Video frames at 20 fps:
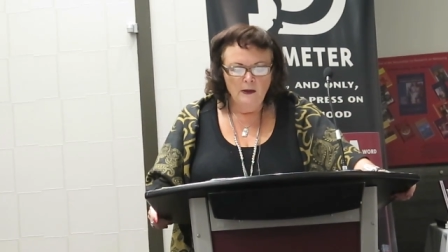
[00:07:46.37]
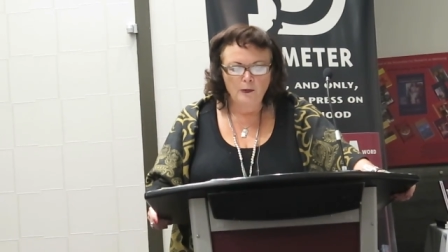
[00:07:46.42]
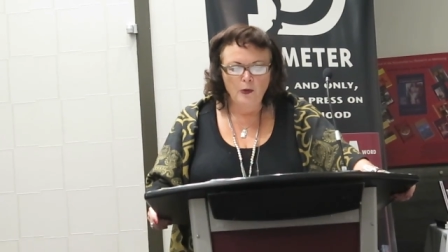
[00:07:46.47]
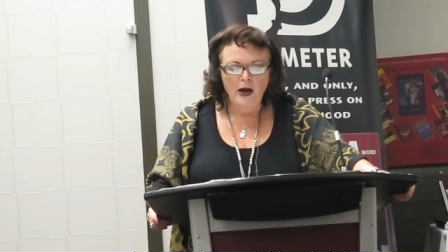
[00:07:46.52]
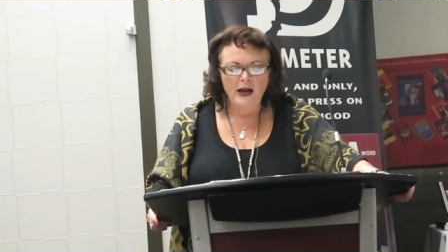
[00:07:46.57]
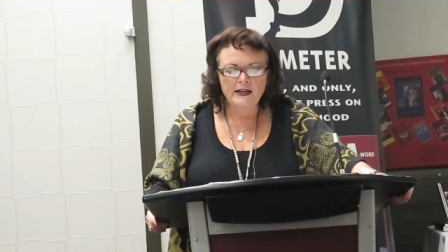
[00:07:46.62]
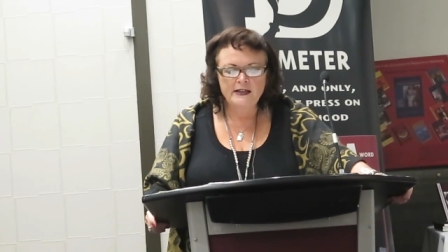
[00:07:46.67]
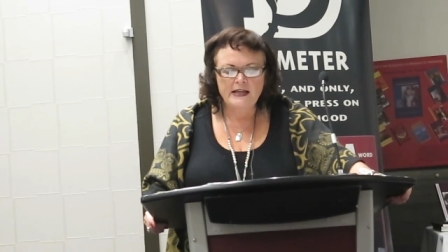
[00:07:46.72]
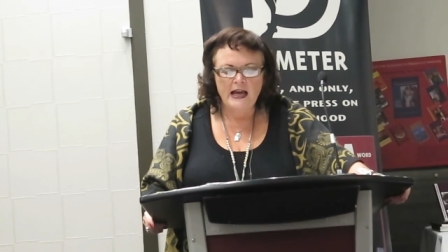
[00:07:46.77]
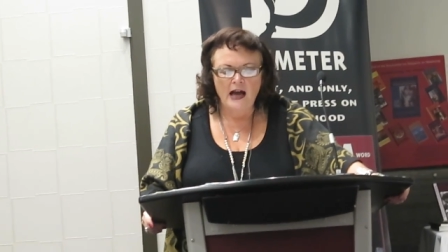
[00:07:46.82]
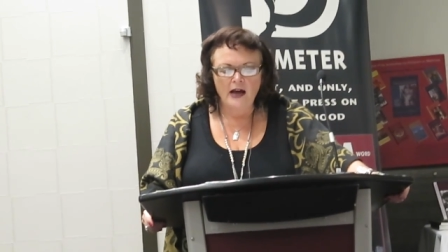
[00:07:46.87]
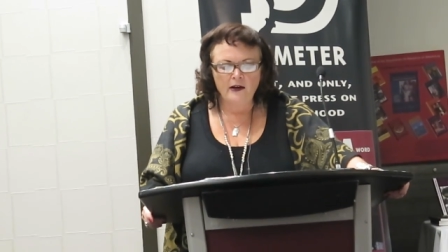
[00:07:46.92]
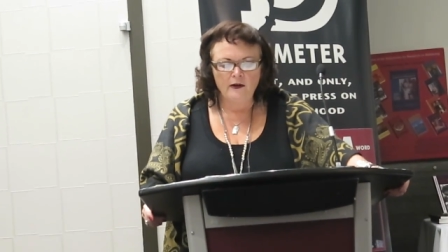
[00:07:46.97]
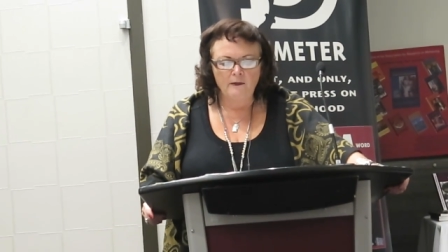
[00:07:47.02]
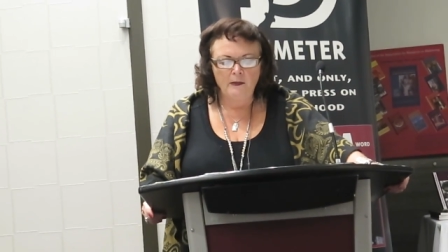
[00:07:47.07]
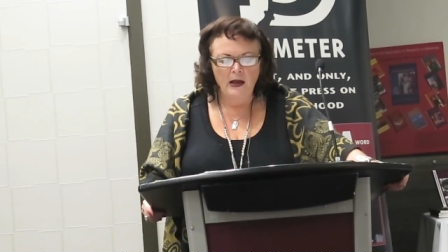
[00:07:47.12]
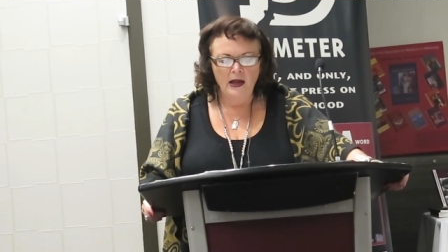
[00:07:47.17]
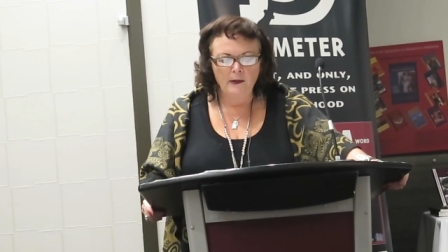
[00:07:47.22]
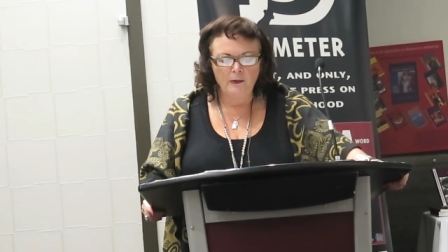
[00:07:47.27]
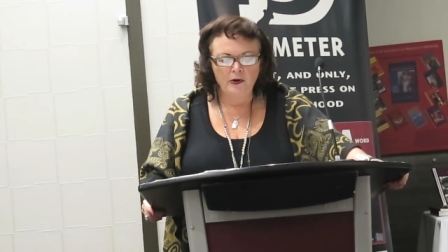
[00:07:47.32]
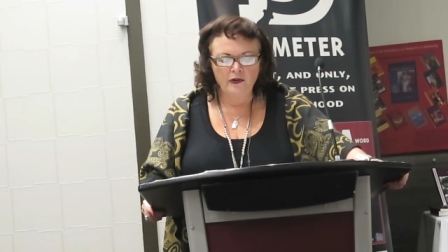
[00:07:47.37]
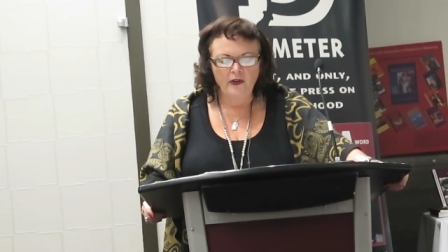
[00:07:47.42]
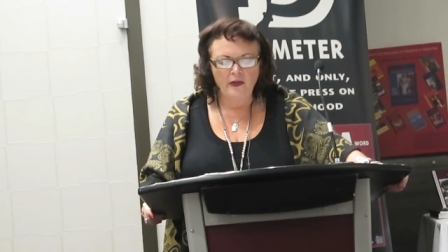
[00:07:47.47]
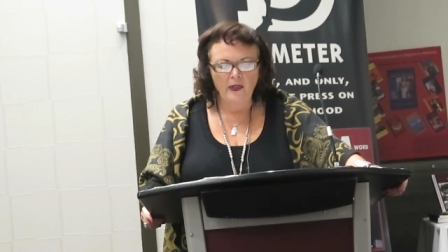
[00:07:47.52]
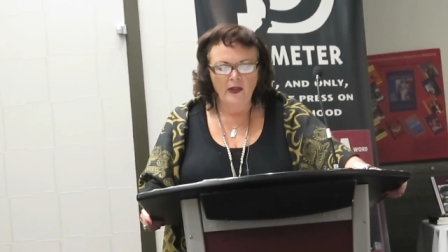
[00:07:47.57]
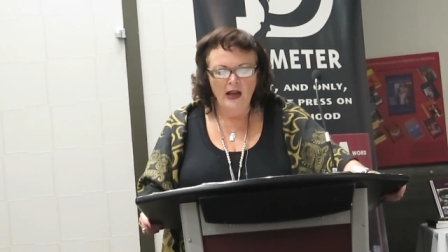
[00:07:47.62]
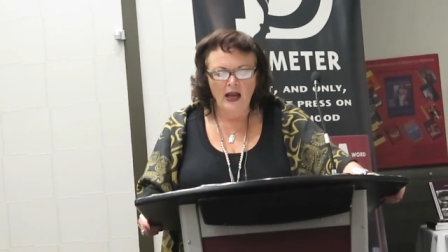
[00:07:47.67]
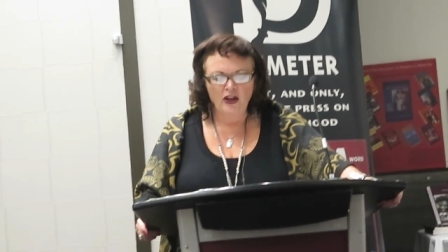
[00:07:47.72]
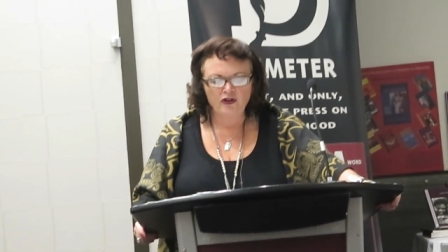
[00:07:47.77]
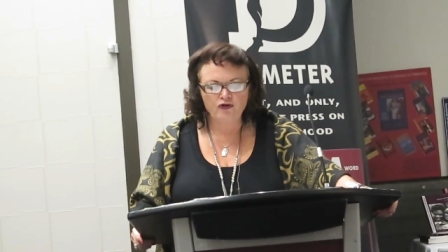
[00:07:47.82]
The breakdown of papers at
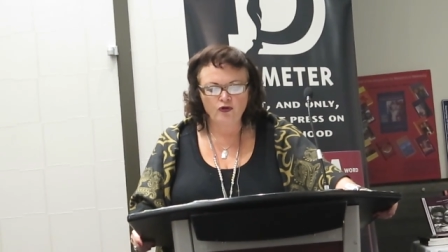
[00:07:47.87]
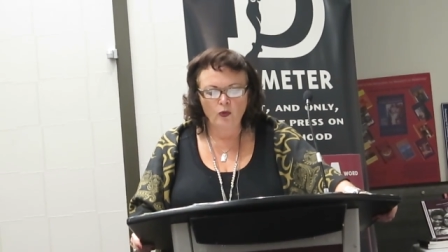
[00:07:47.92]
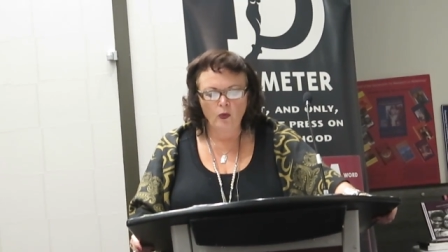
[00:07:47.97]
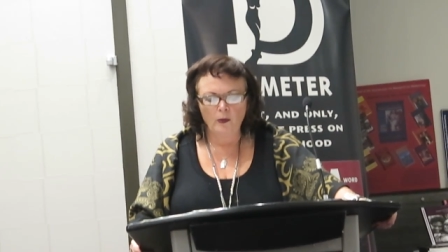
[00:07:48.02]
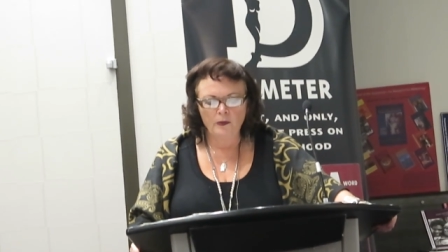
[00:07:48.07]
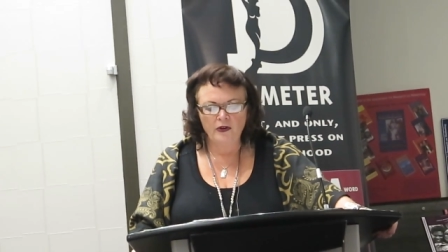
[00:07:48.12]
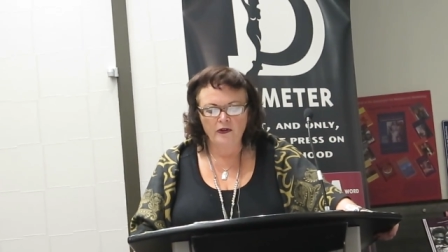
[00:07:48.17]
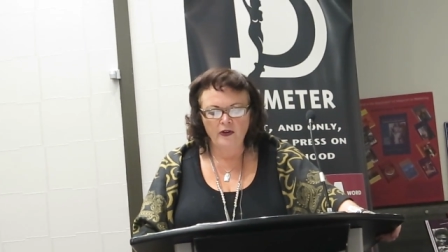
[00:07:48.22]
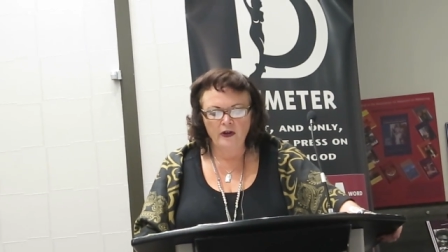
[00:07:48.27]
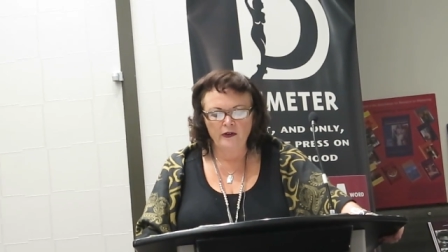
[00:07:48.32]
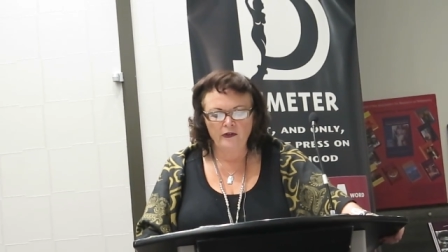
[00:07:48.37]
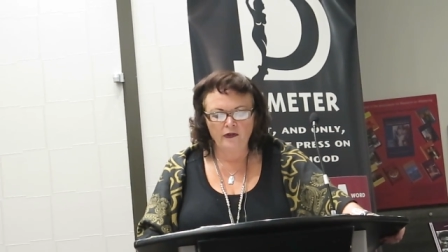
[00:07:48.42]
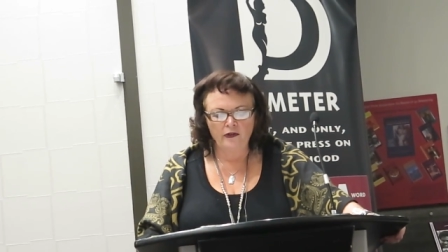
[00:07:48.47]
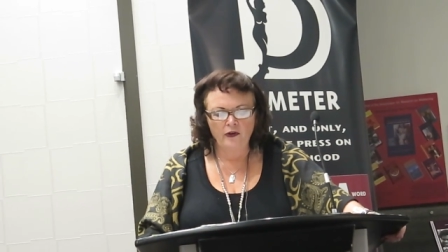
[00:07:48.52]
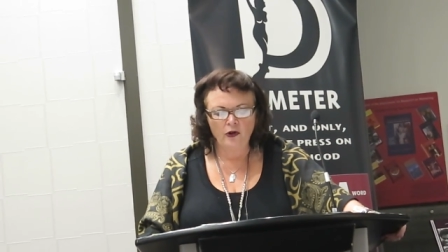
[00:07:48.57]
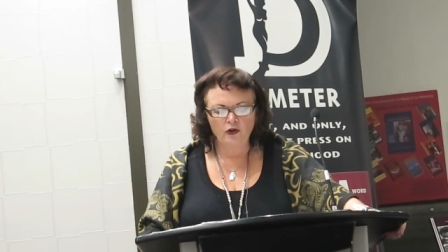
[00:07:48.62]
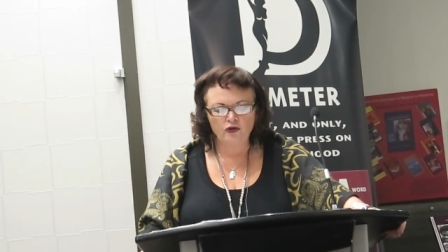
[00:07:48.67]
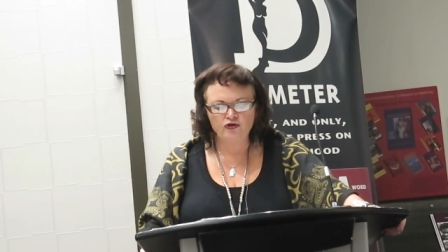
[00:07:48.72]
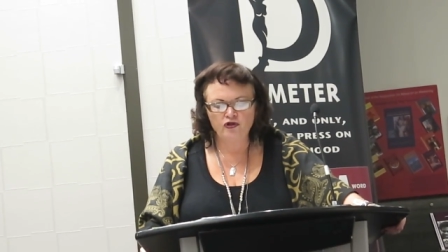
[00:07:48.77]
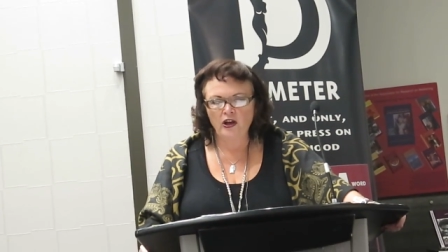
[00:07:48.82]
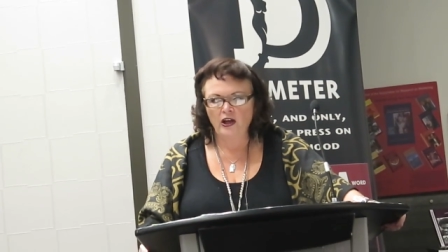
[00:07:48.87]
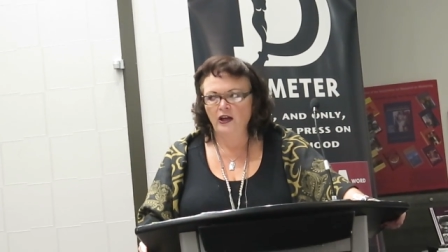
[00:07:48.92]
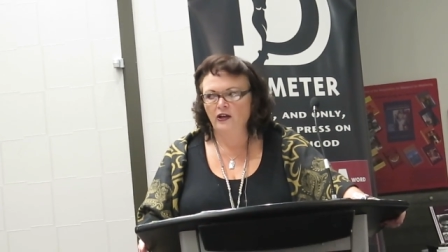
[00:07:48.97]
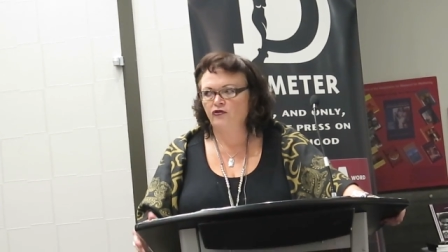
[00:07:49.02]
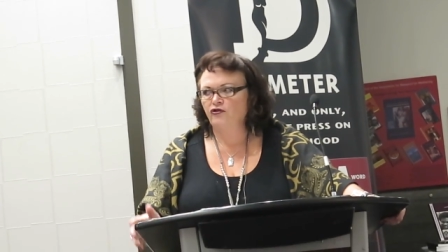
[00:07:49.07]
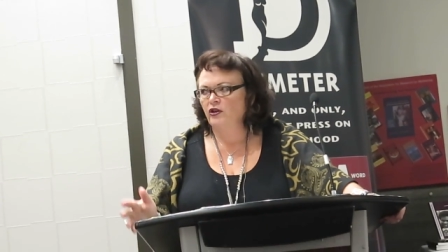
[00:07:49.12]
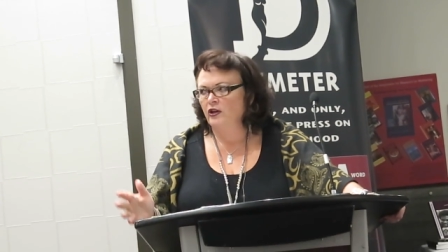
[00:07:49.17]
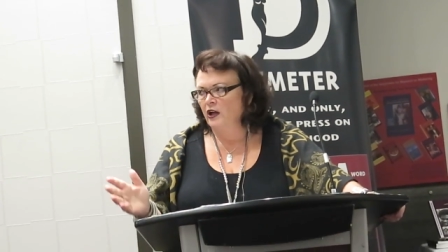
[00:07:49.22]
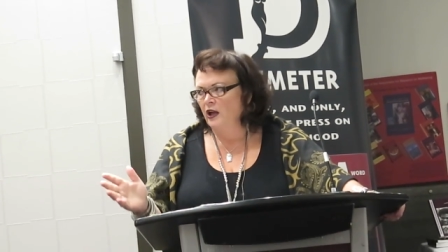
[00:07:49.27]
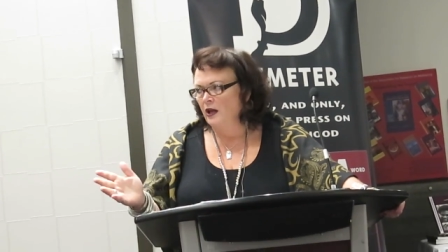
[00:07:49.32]
the National Women's Studies Association,